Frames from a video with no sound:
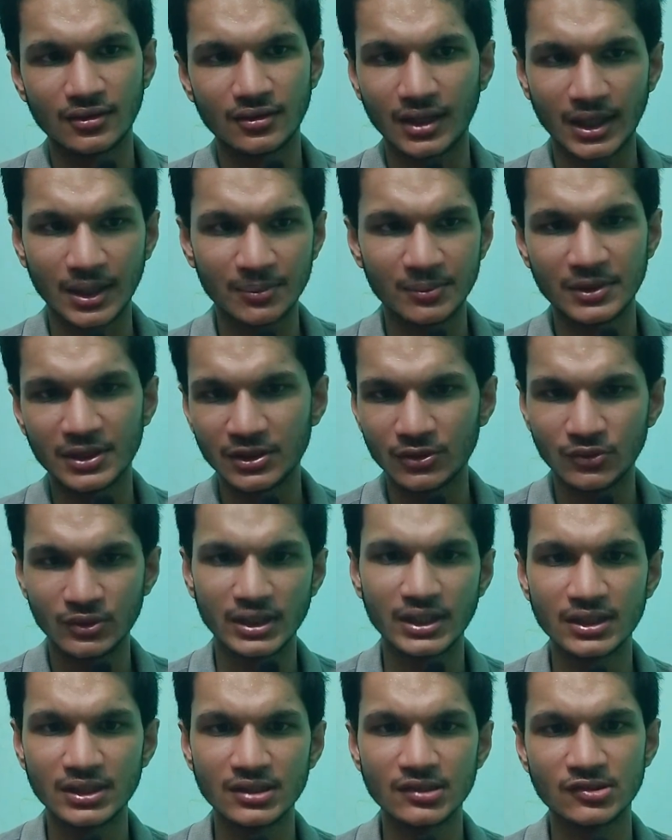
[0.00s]
I'm really
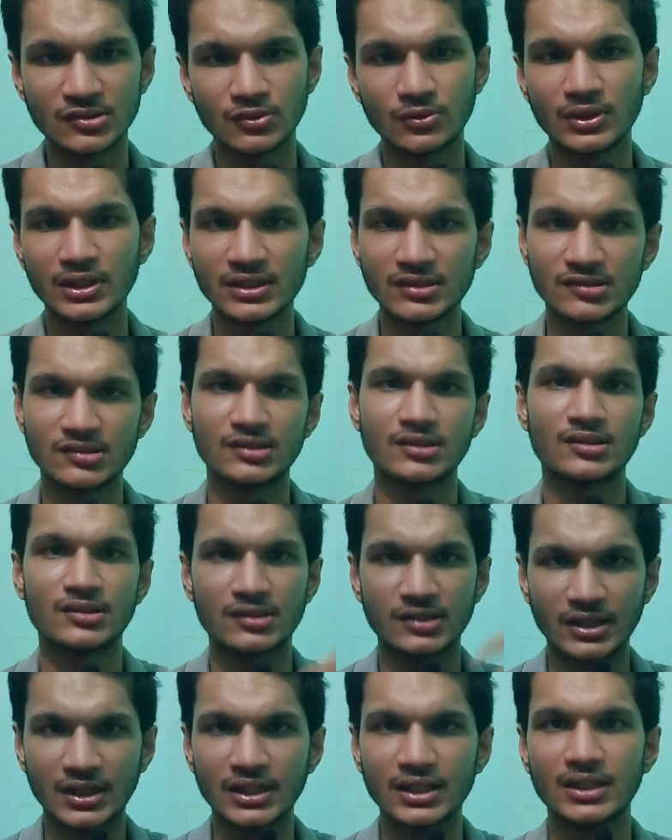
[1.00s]
good at this, so let's
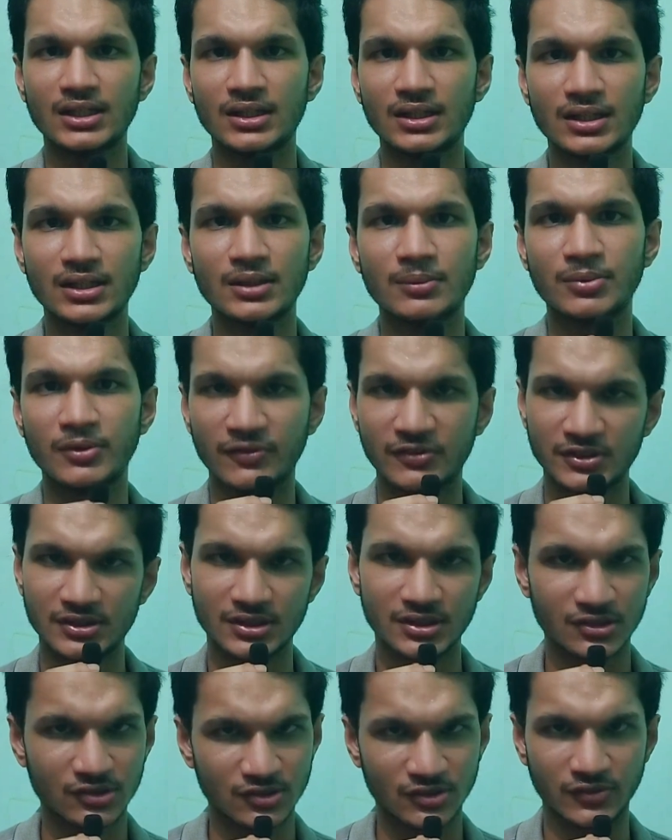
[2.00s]
try
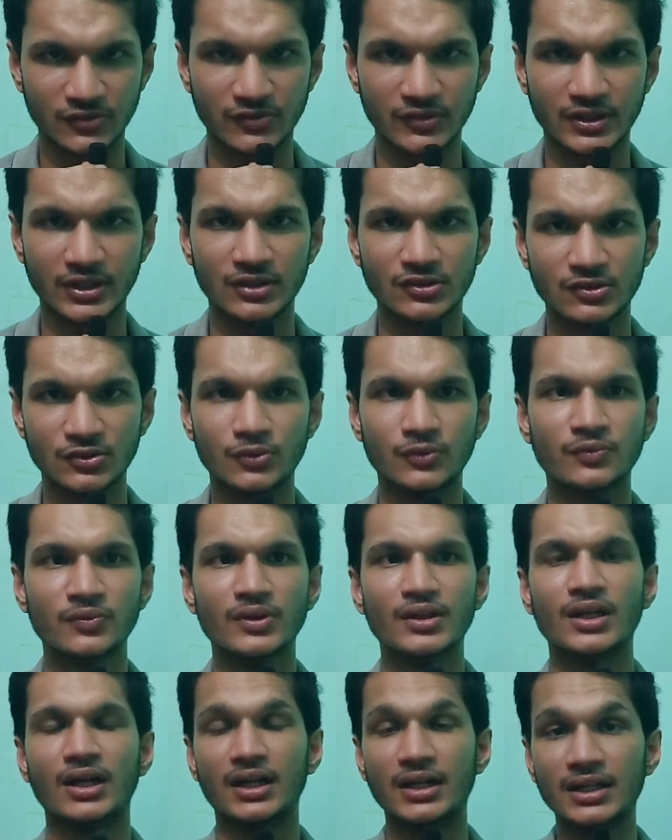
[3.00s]
professional software. So
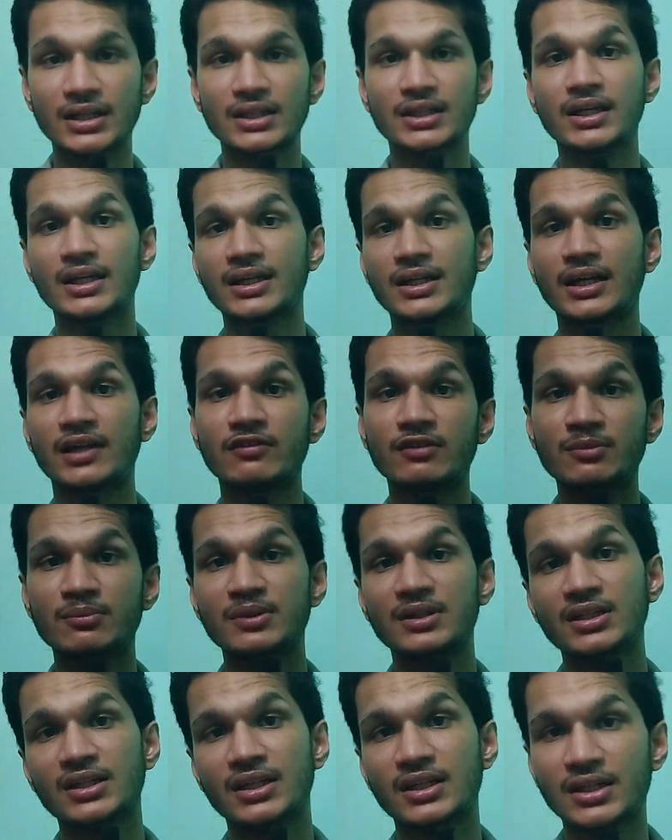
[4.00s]
until that, I will
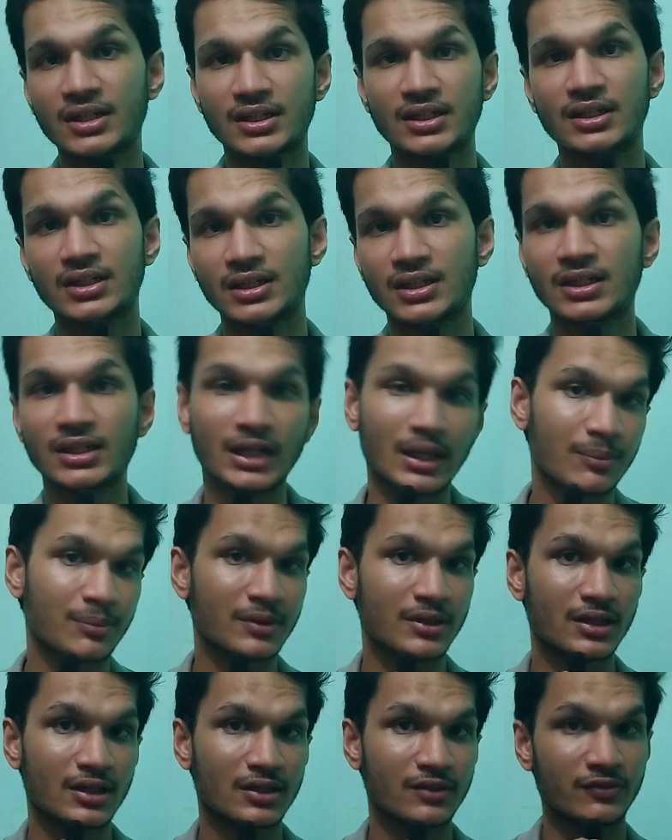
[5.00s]
be editing in
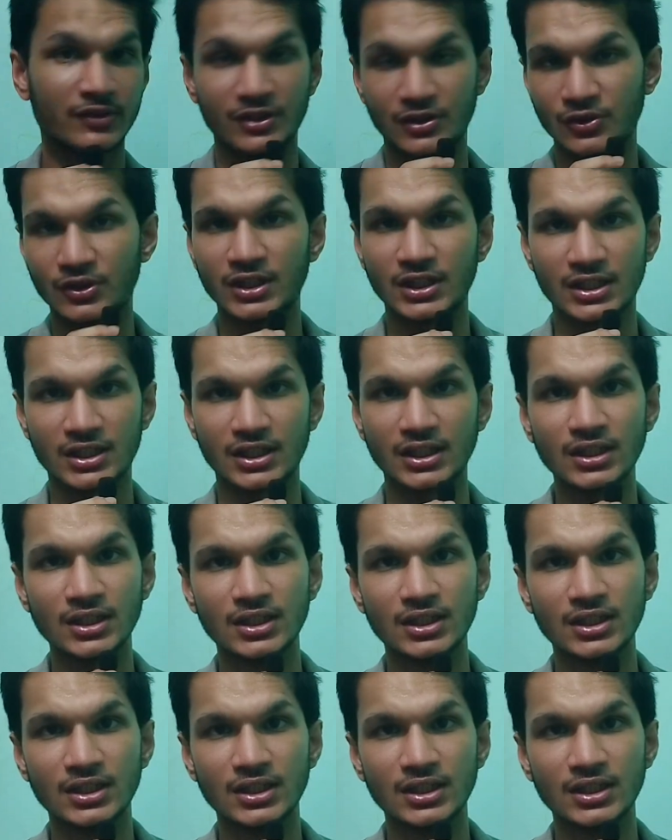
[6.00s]
CapCut video editor